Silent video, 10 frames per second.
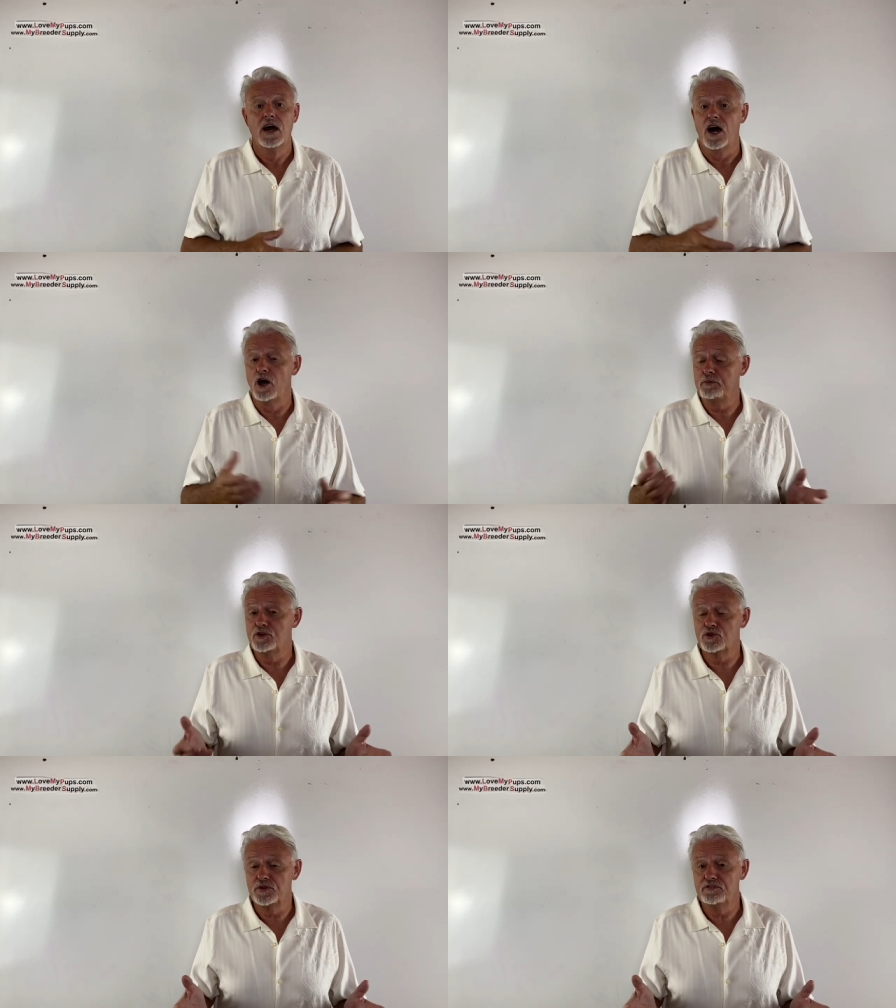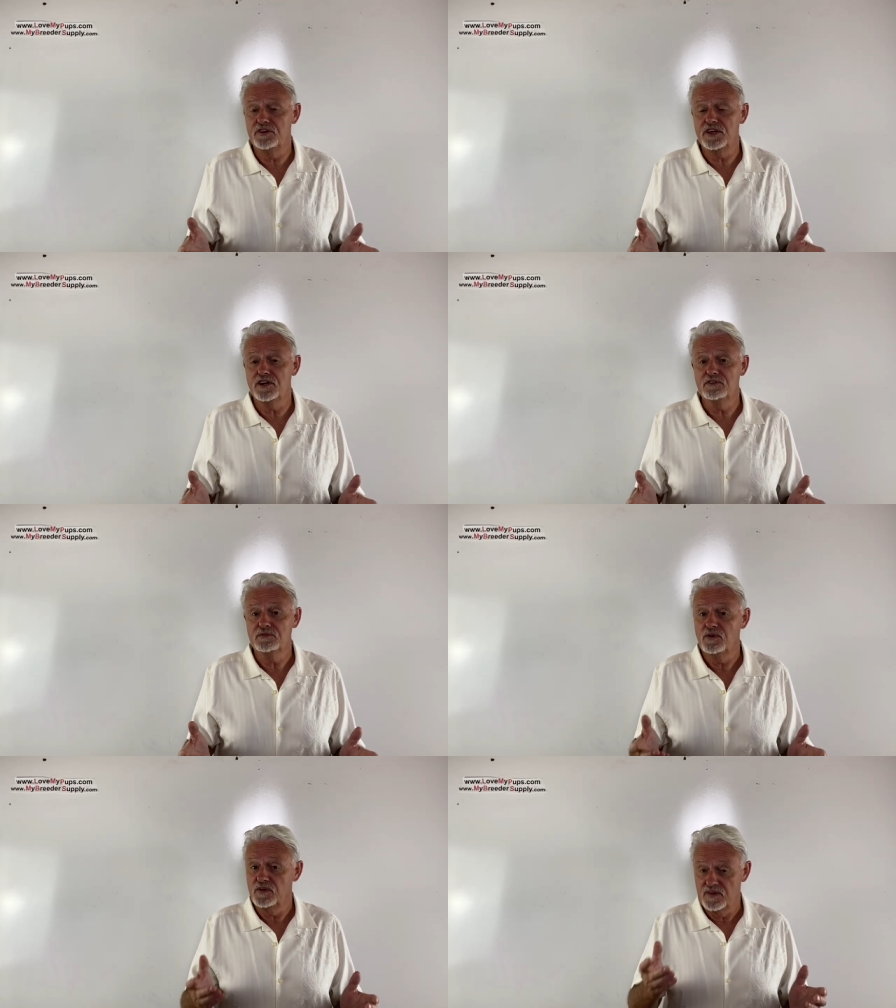I hope you enjoyed the video.
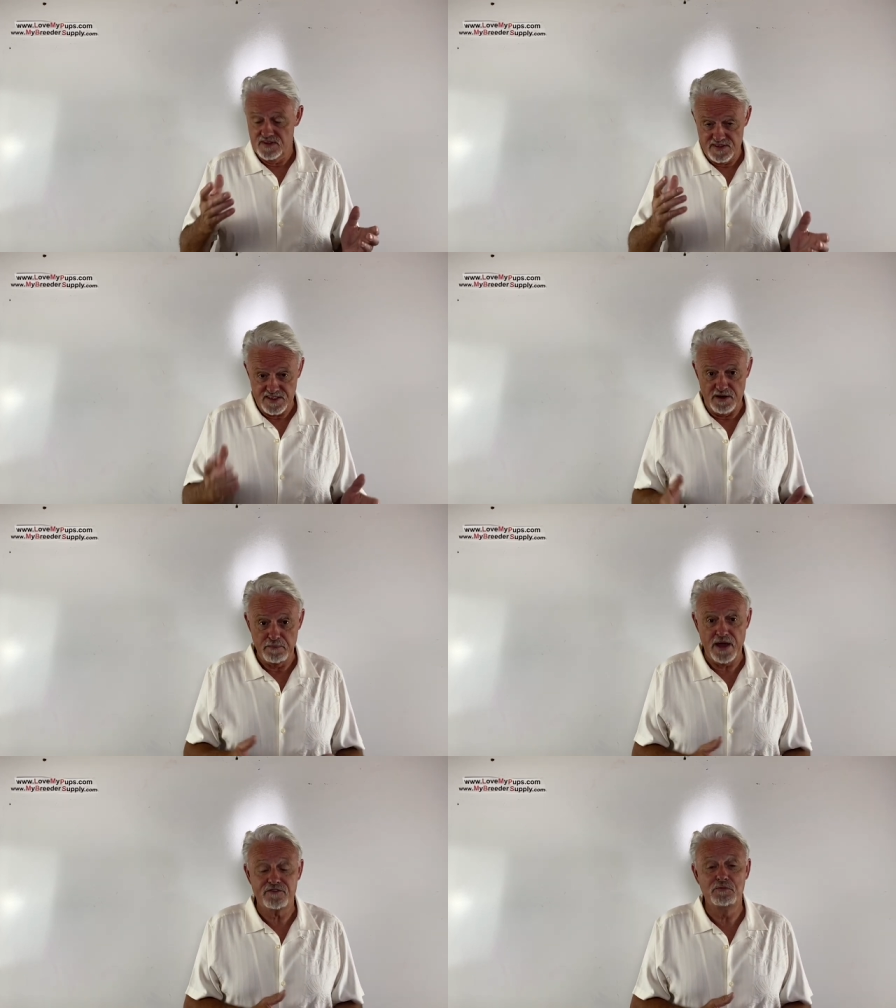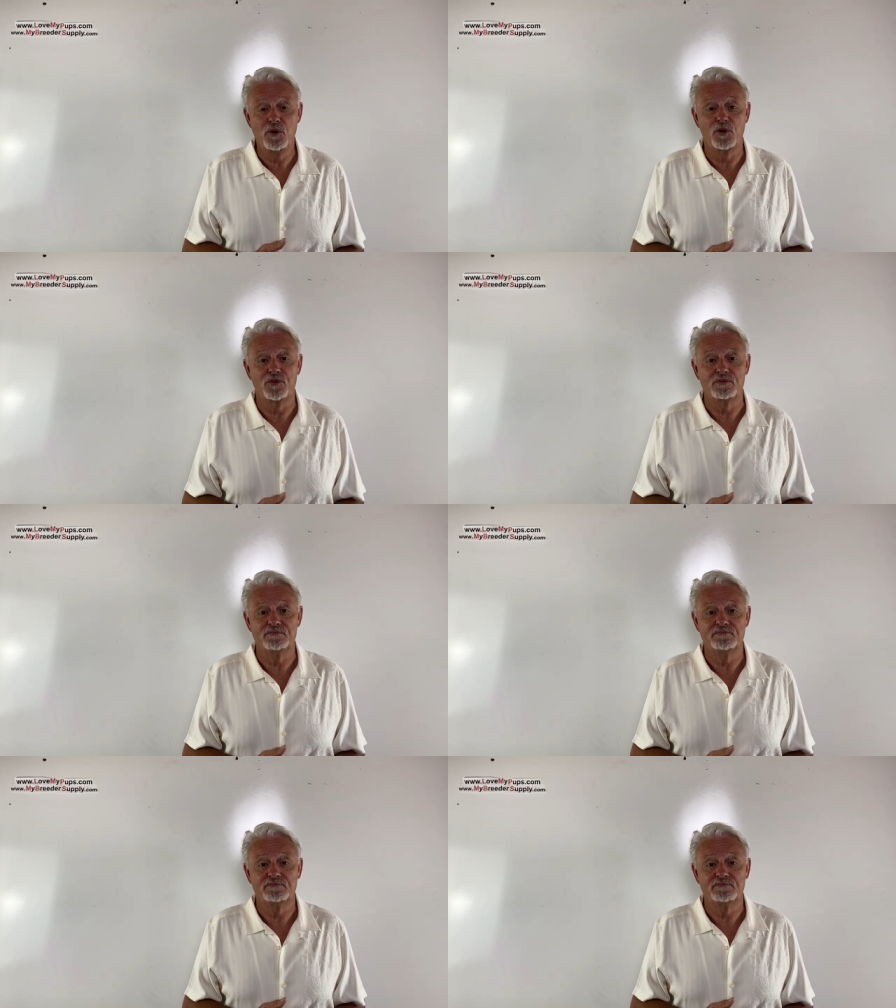Come back for more of them.